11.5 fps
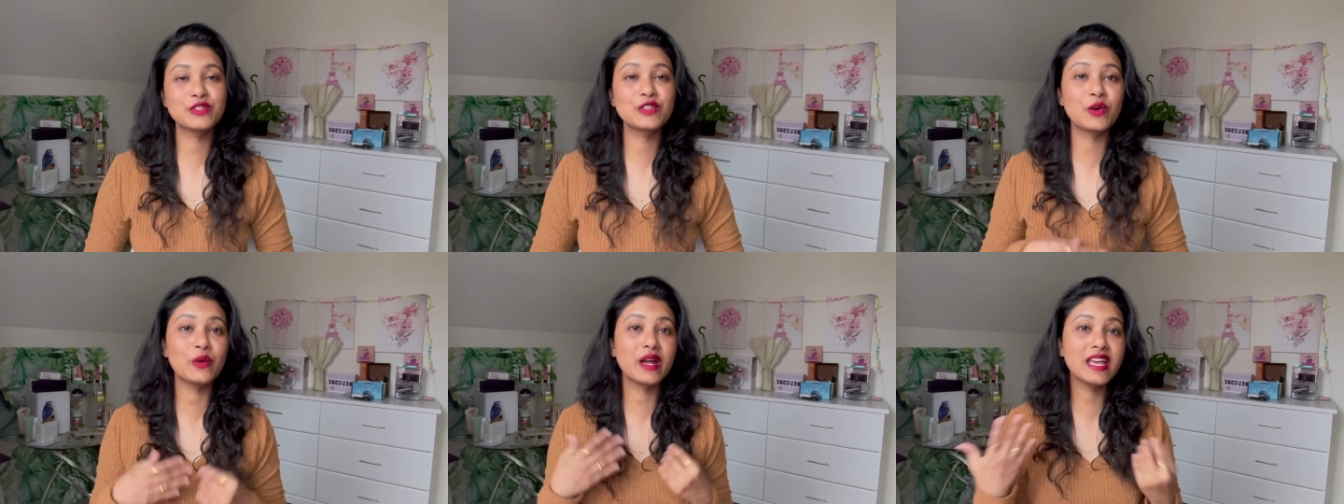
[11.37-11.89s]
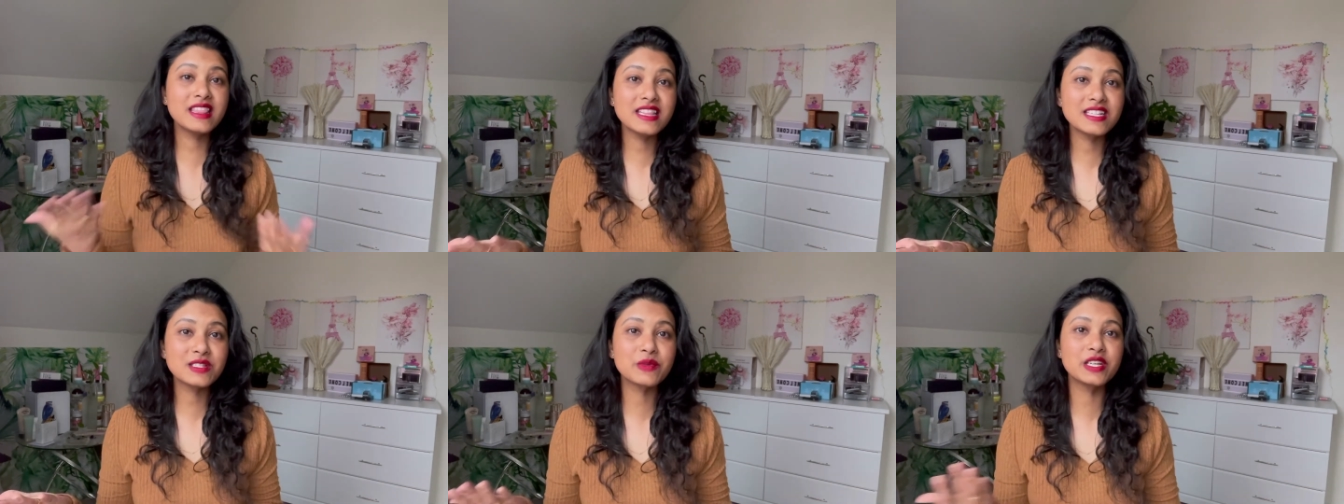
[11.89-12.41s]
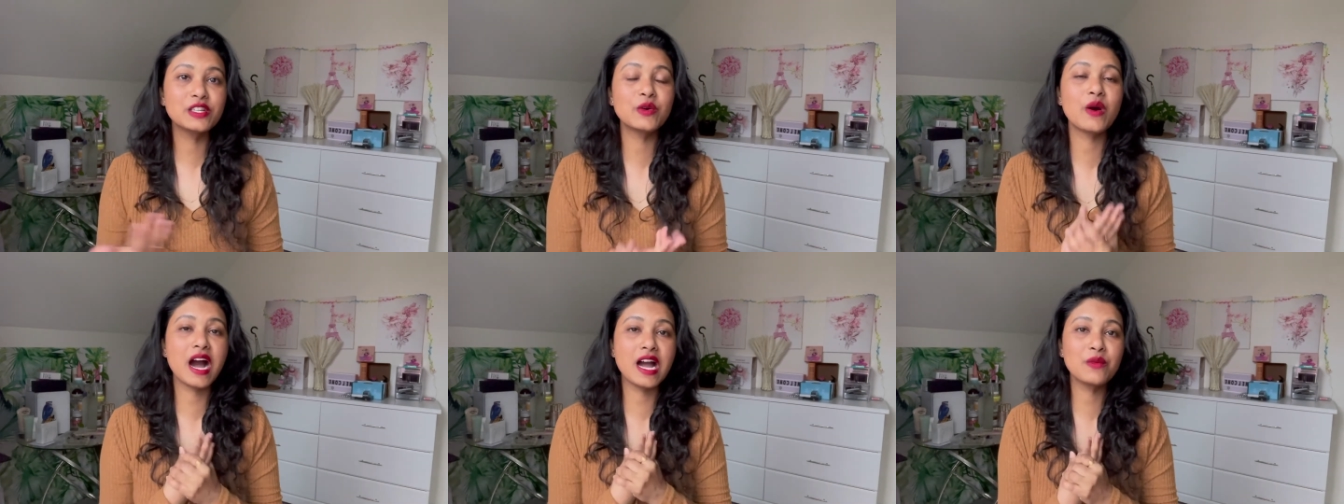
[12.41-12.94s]
So in this
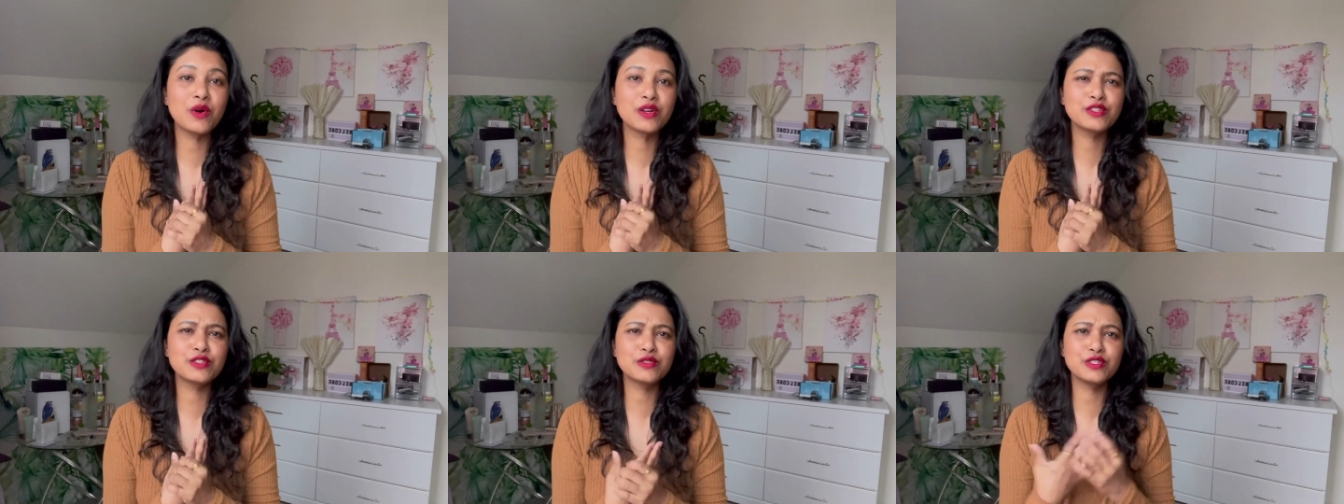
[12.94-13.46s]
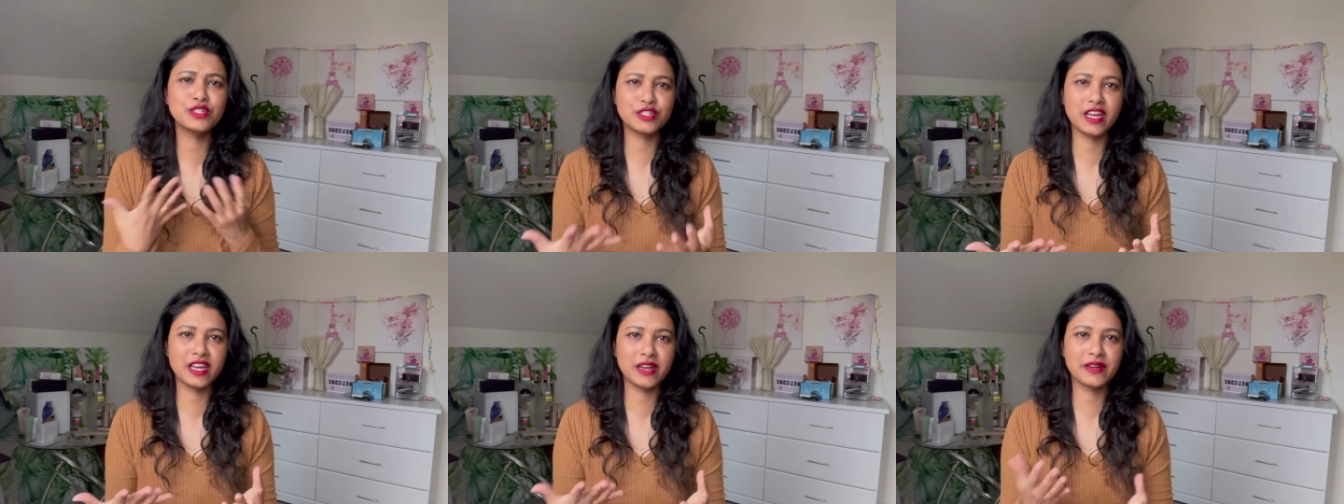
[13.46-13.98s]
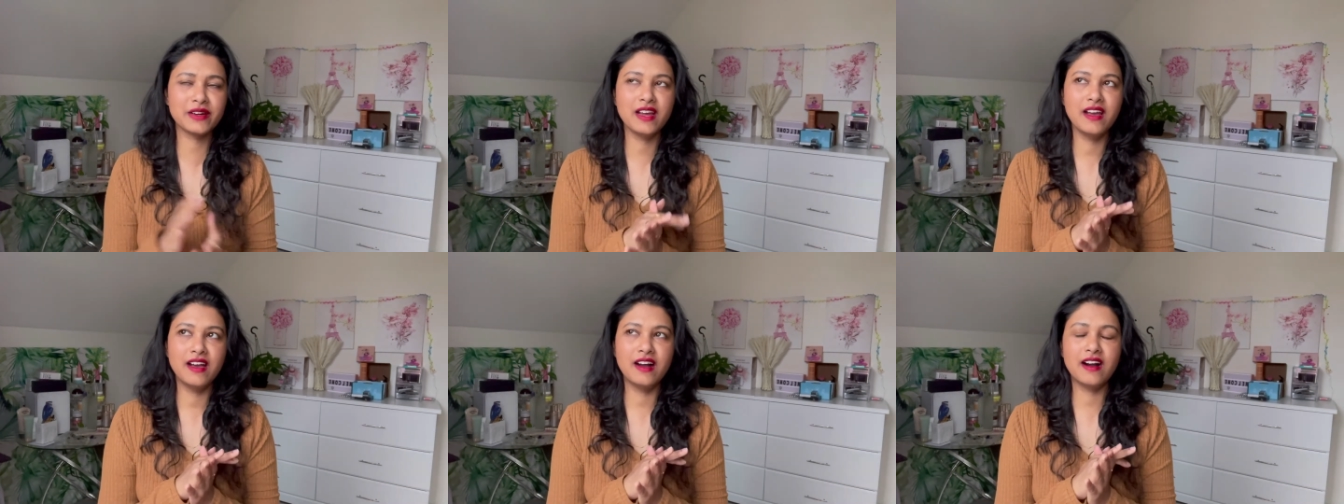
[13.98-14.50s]
video, I wanted to share
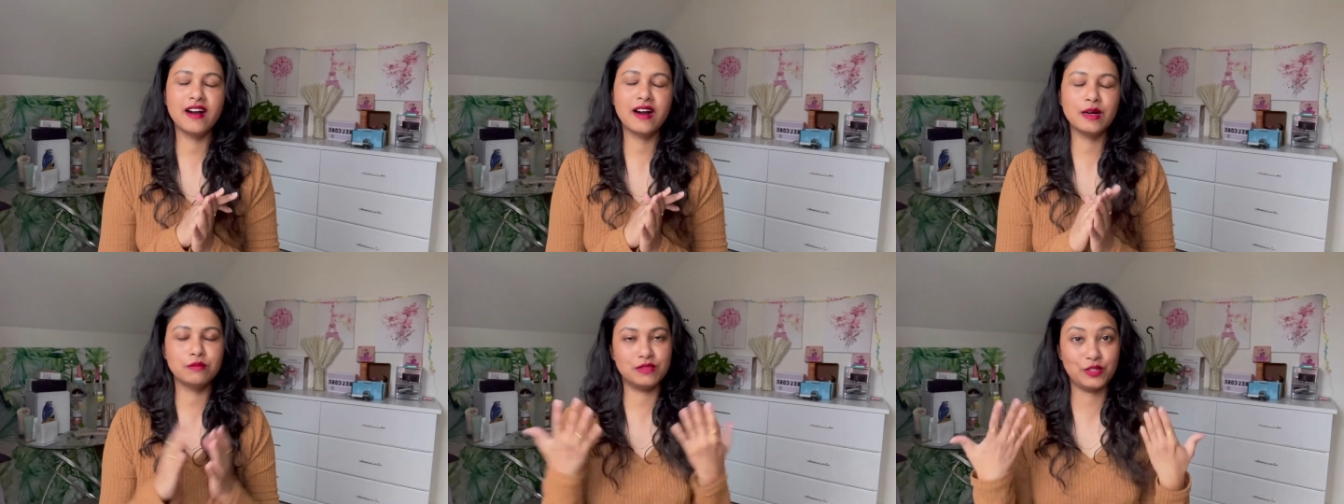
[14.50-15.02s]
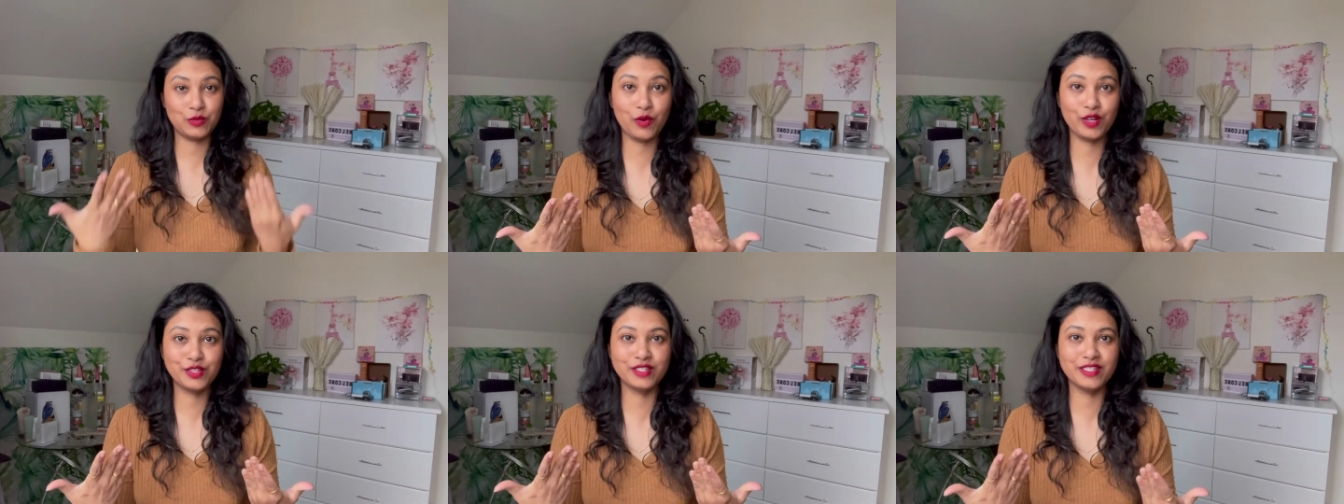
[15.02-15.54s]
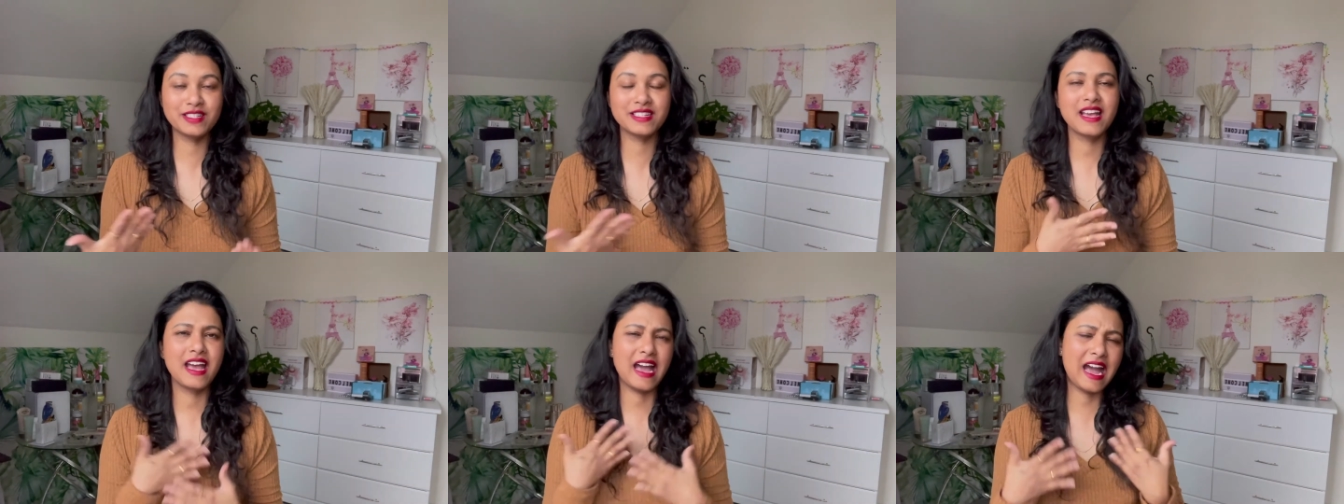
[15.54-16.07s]
swatches
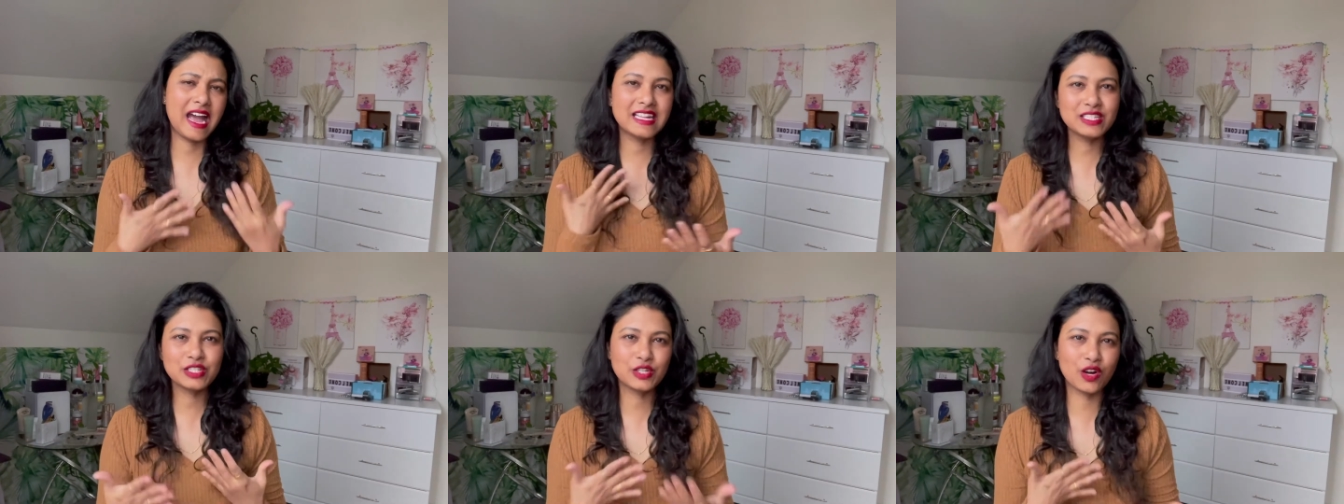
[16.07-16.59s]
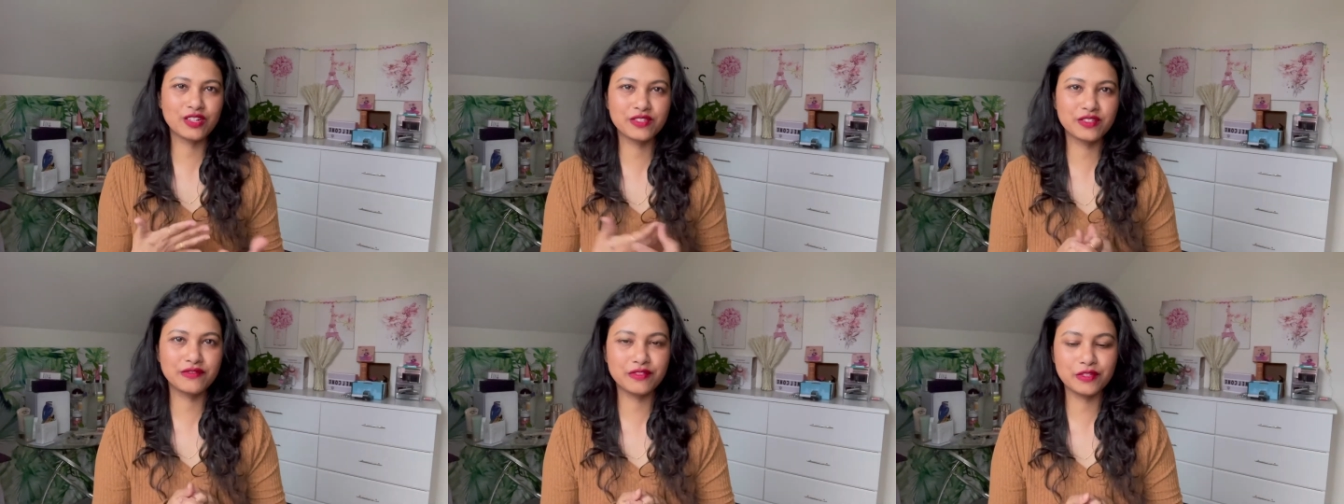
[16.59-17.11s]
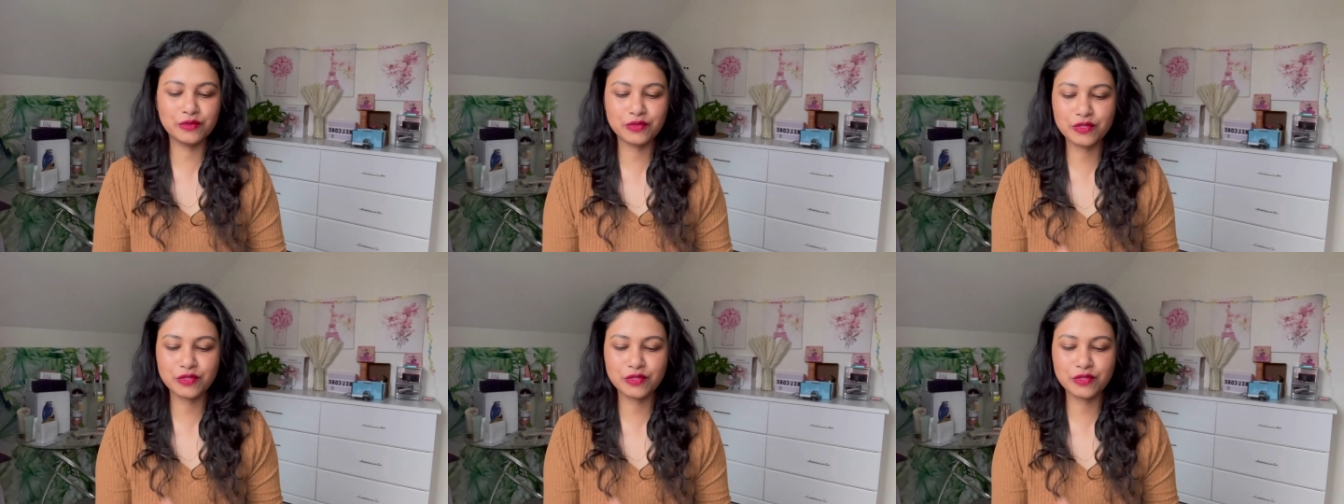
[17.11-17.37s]
and short review.